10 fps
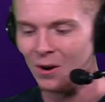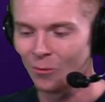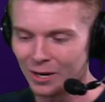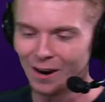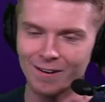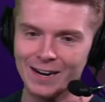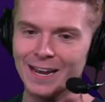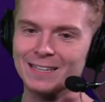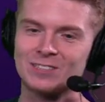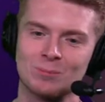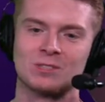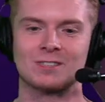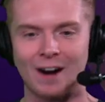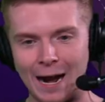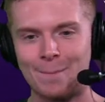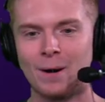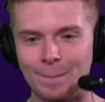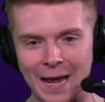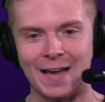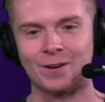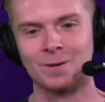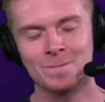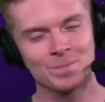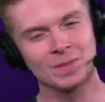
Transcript: We are in a subscriber battle